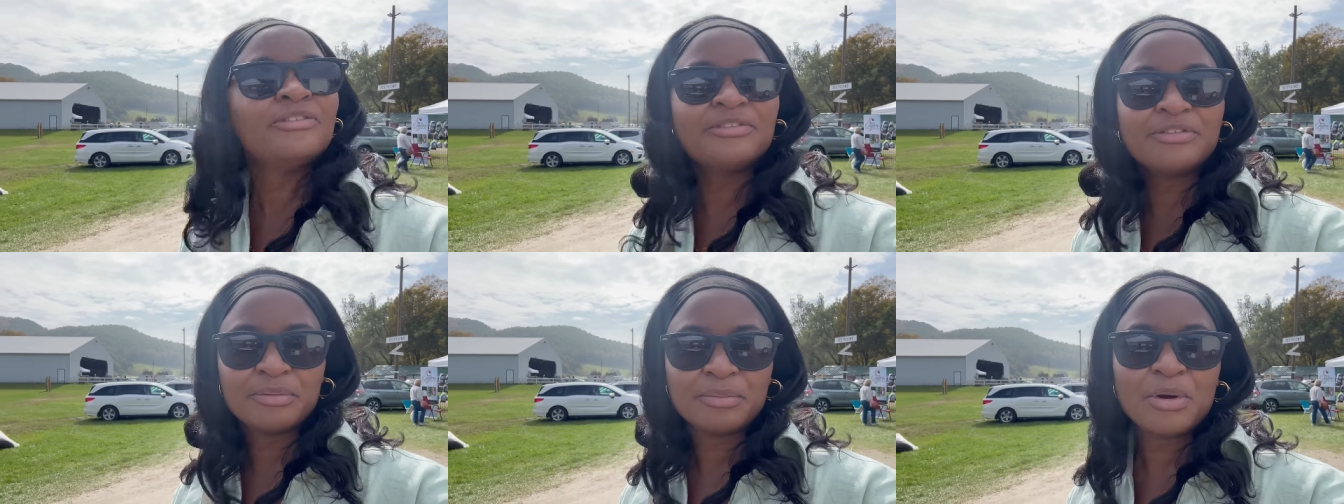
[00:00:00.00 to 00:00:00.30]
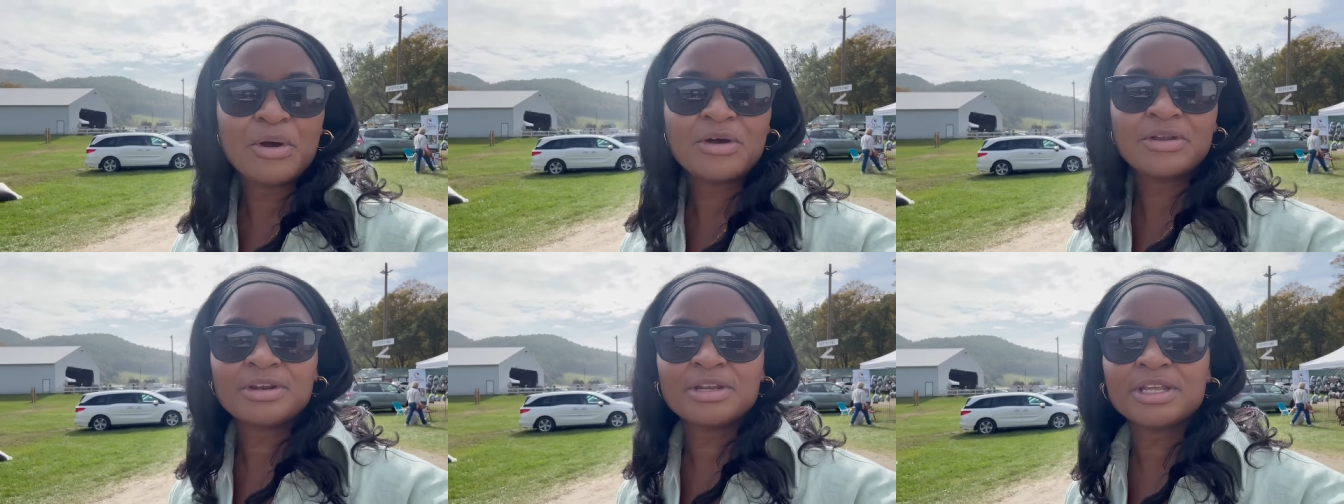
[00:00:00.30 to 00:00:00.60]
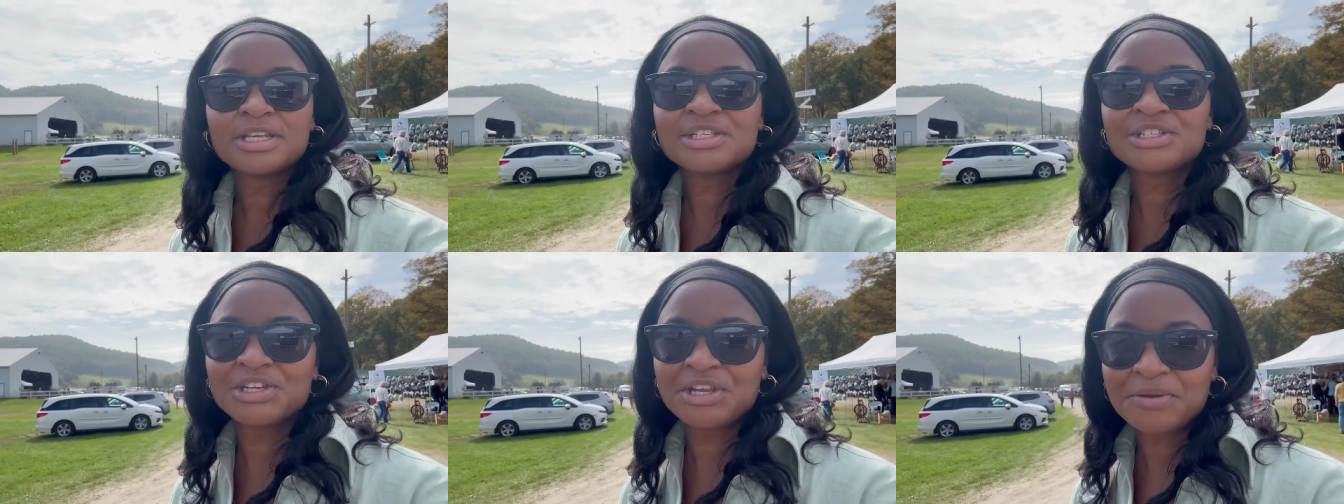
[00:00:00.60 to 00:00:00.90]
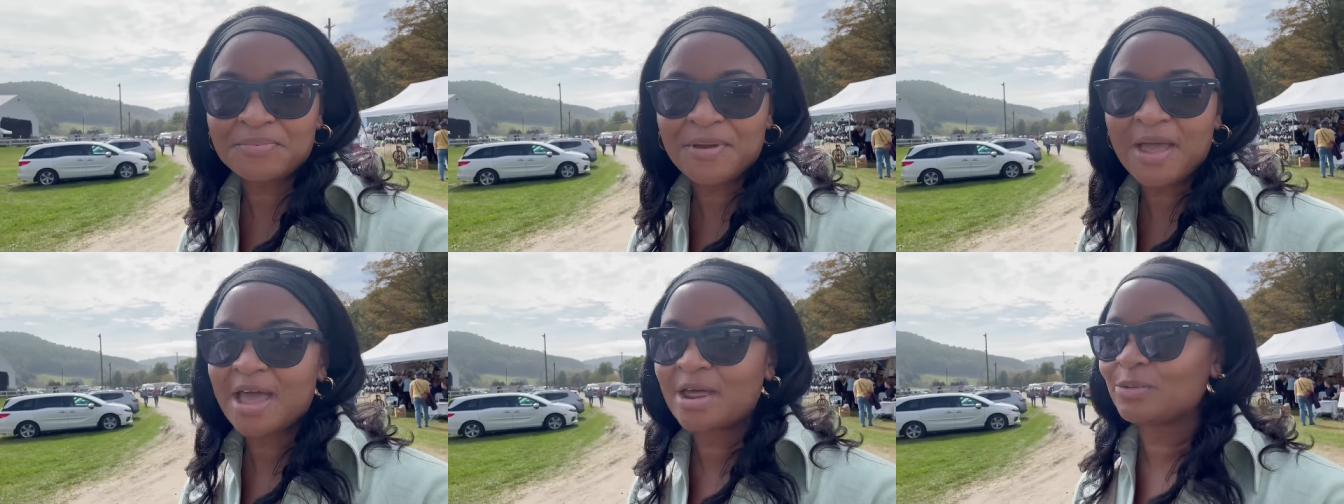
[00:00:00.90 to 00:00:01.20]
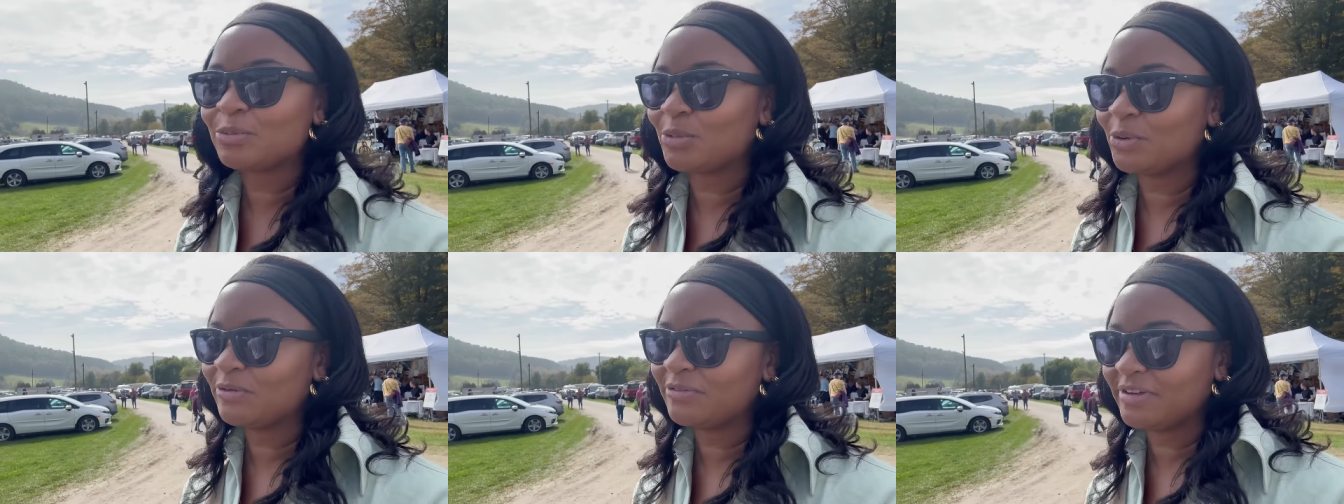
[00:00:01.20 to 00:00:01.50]
Vermont Sheep
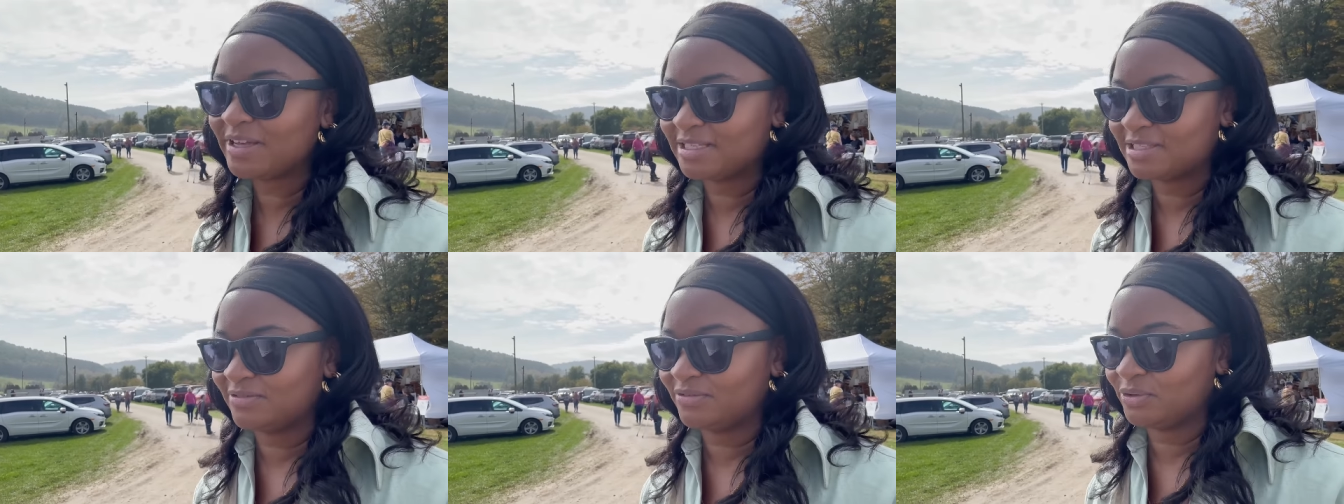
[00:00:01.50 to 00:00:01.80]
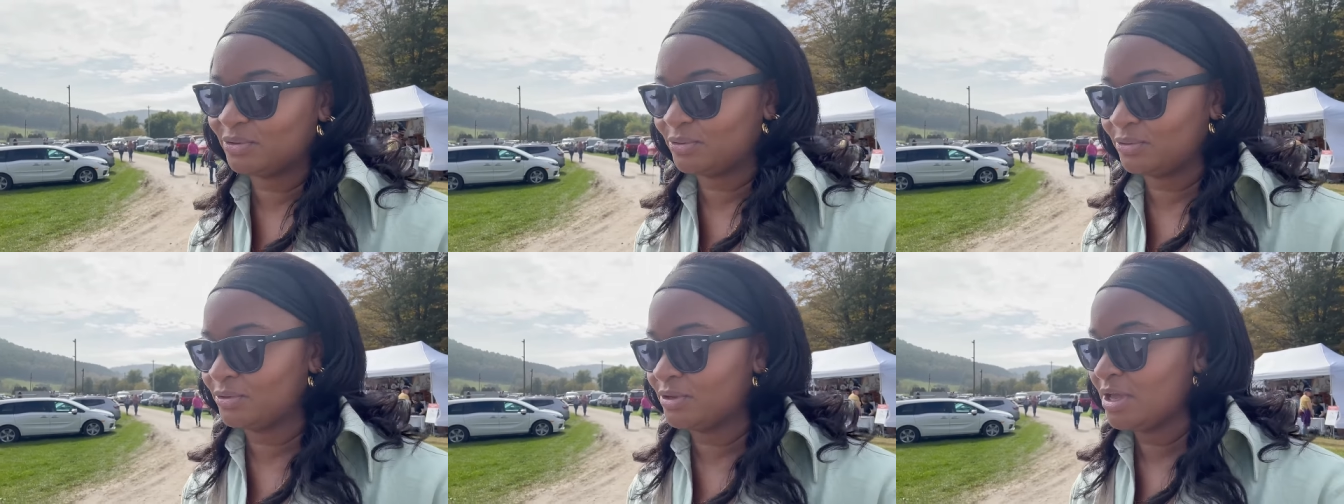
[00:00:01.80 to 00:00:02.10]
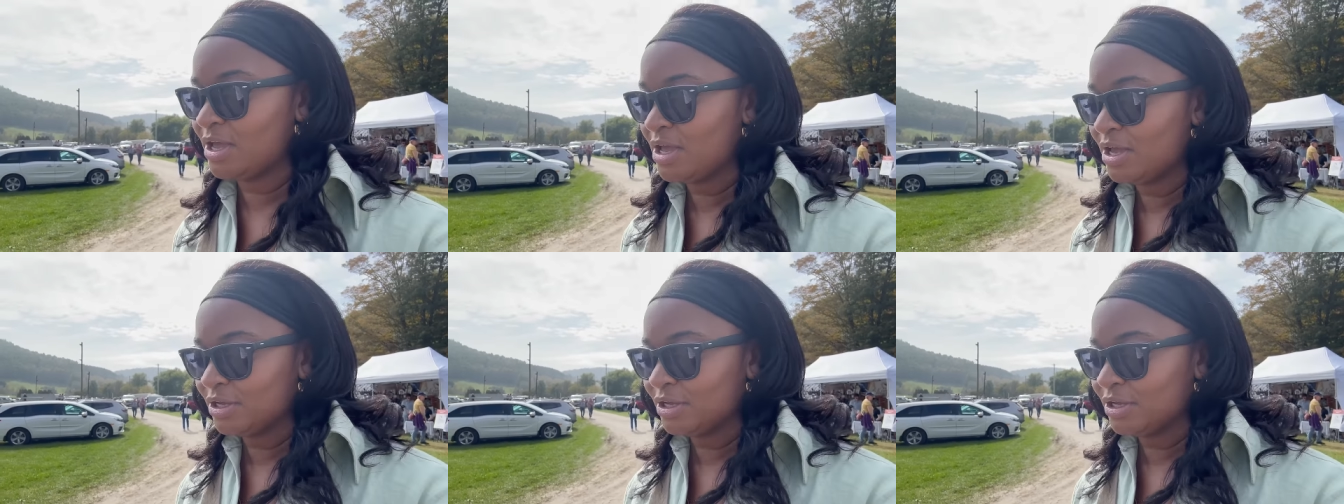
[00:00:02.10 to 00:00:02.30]
and Wool Festival.